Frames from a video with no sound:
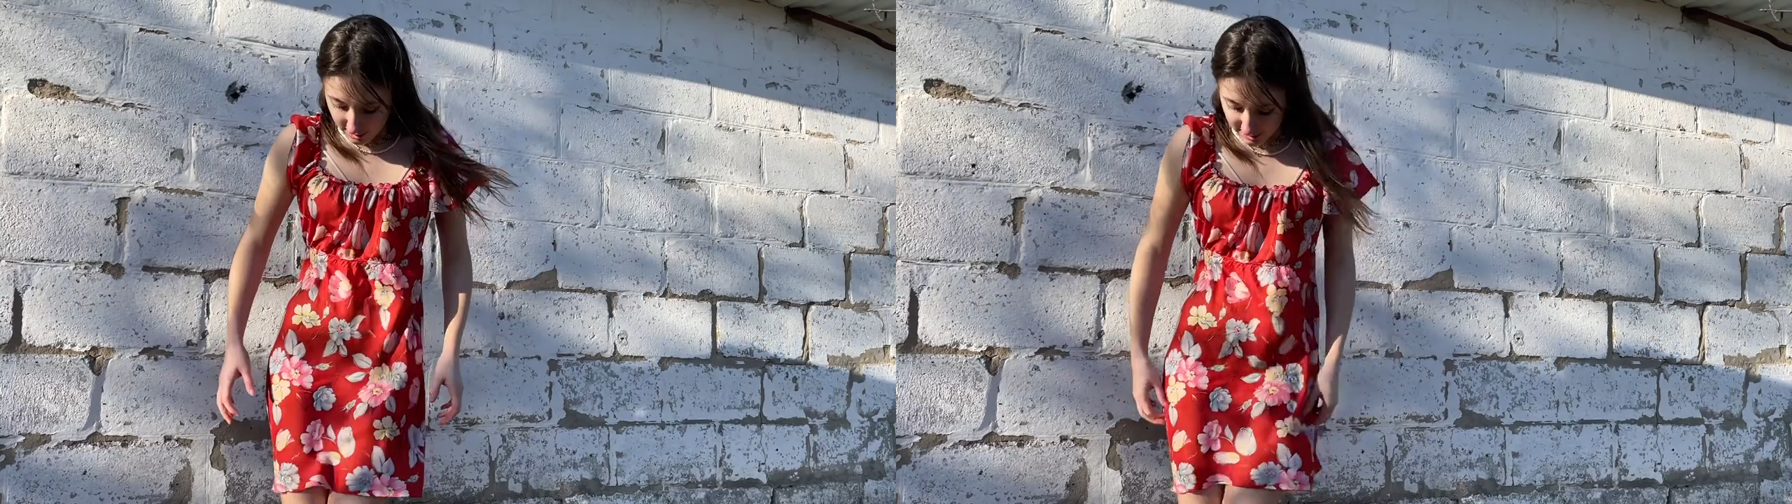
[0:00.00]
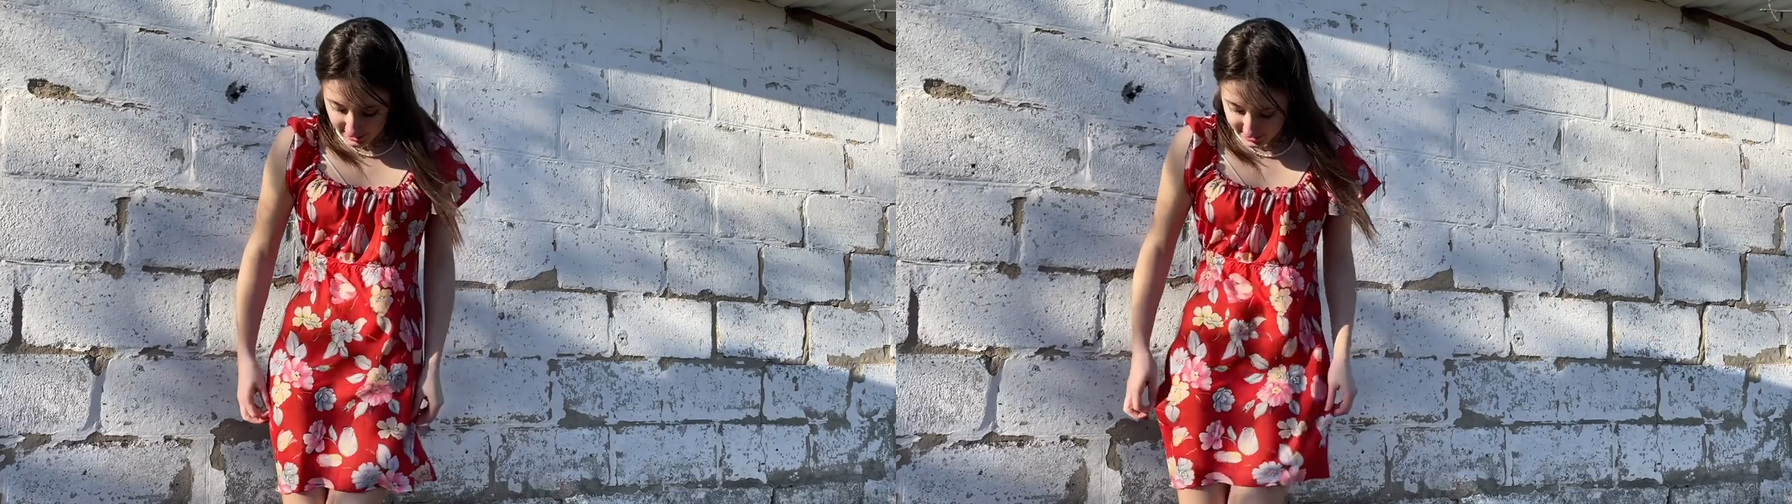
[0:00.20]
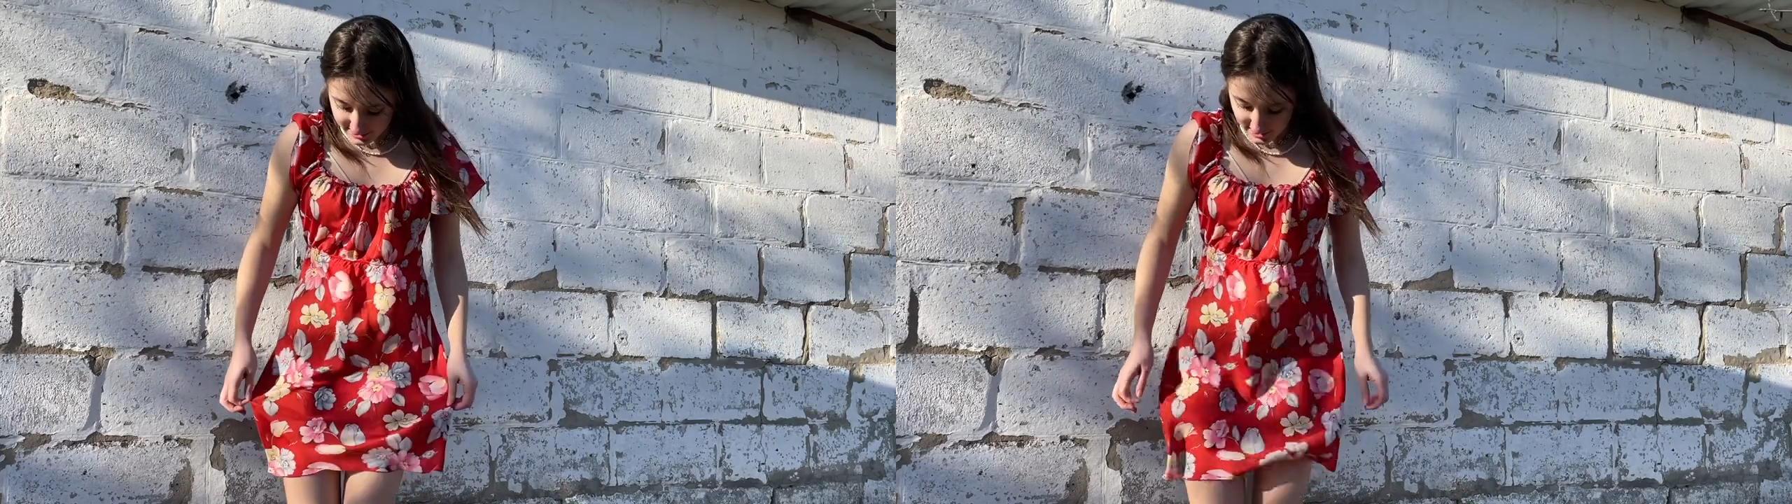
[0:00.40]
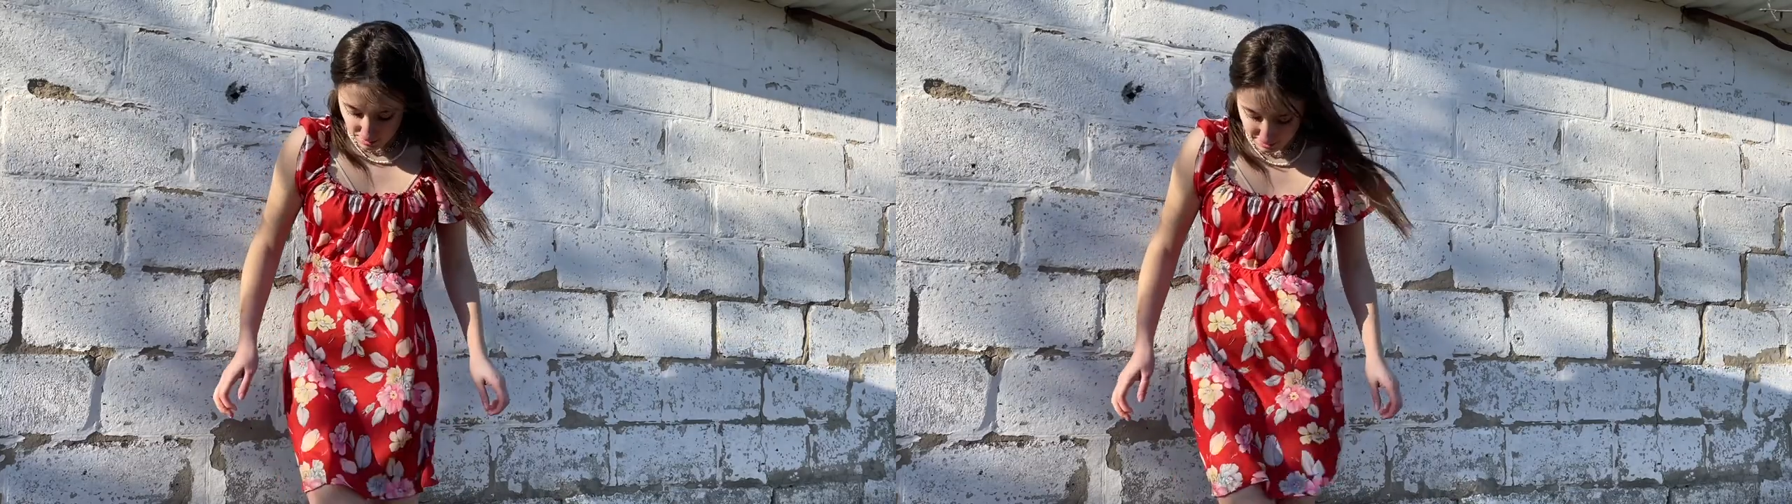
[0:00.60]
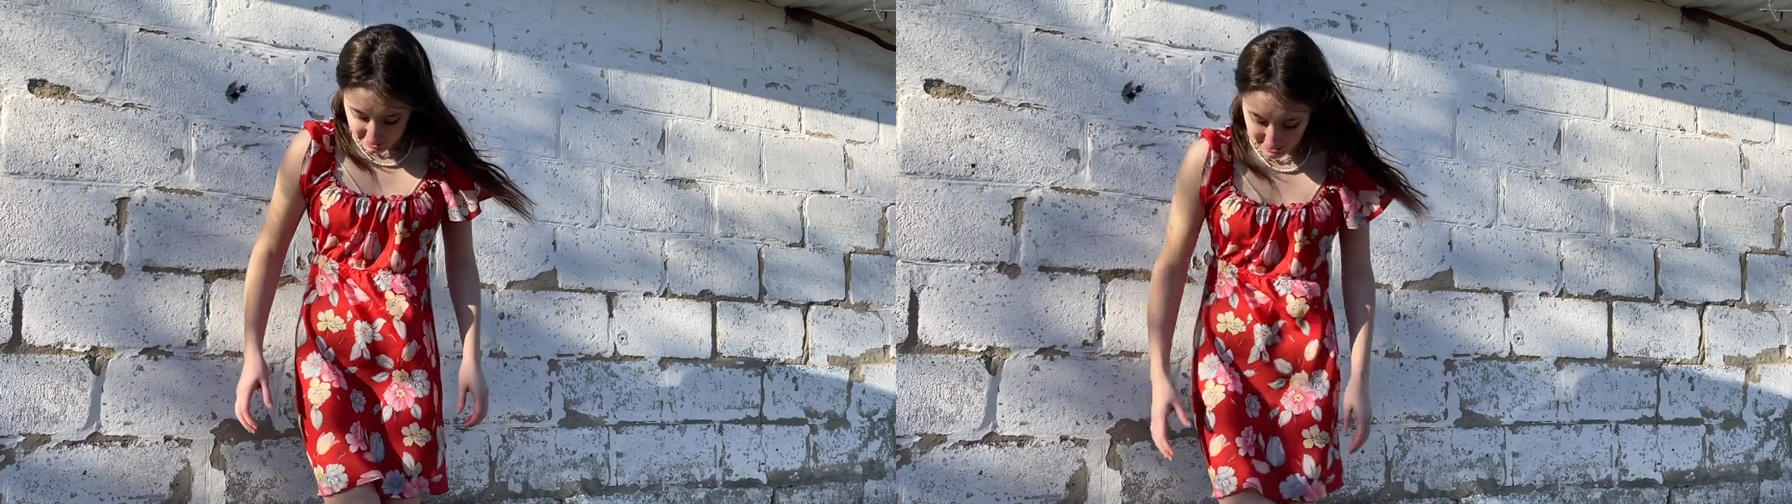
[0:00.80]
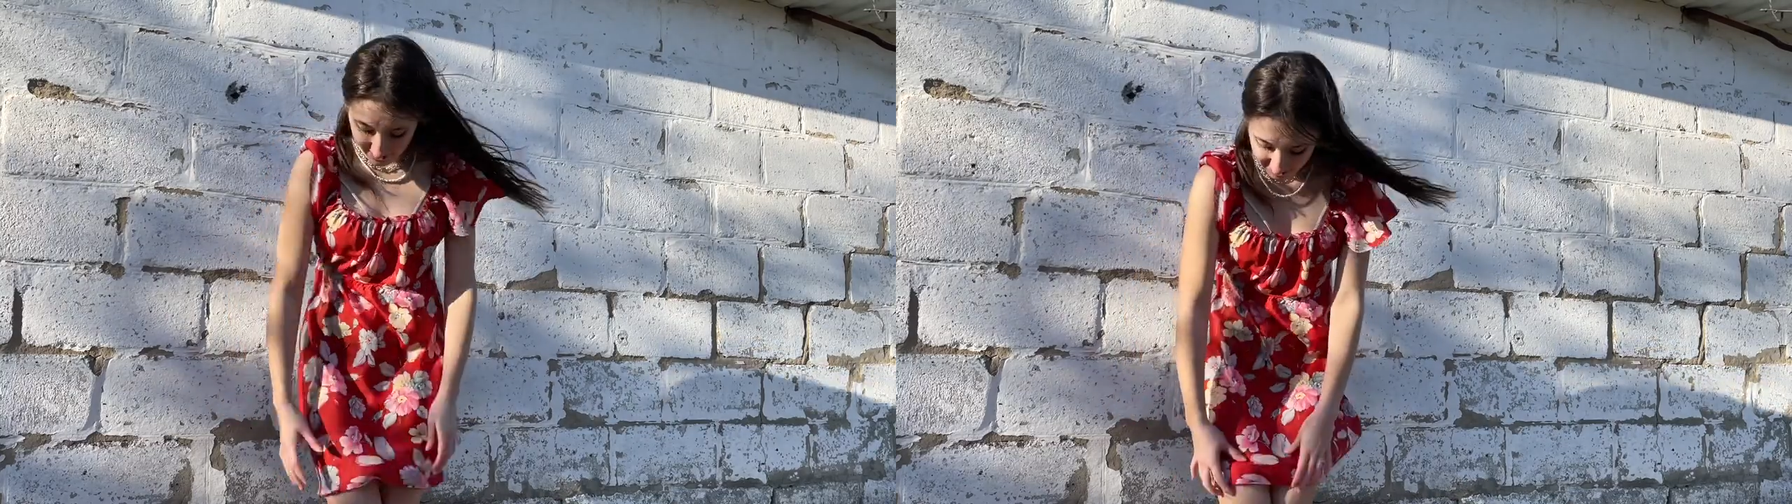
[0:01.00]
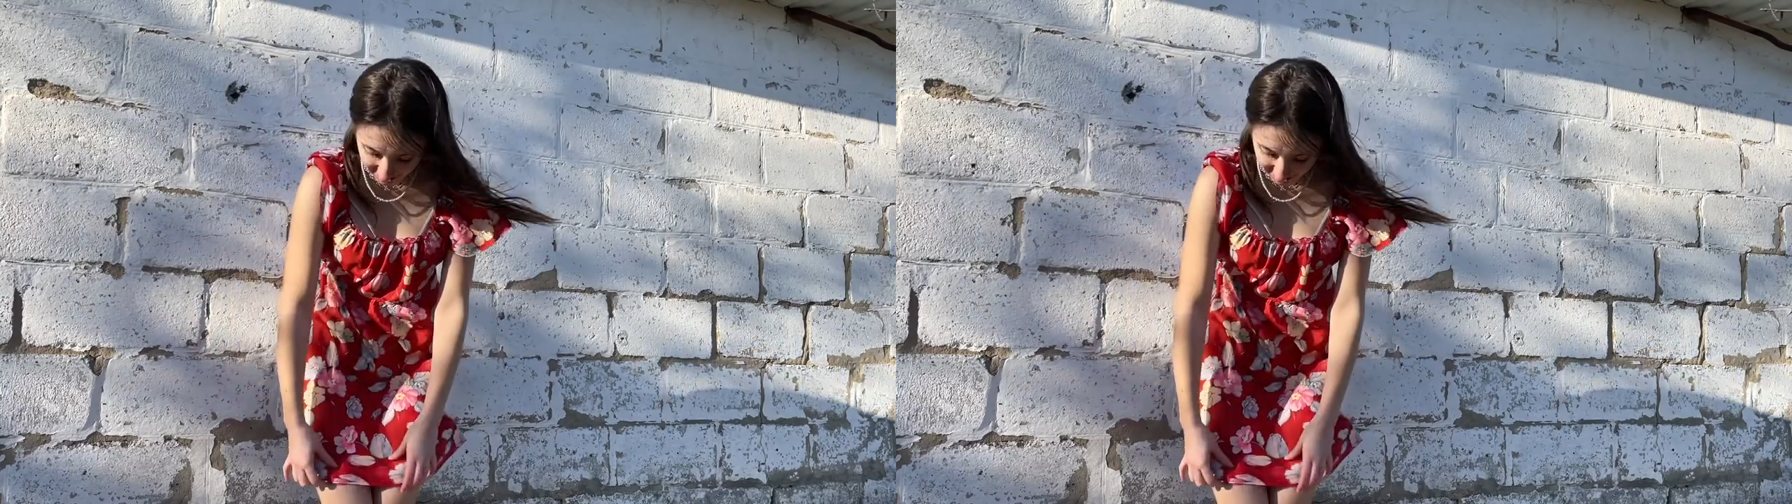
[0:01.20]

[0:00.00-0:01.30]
really summery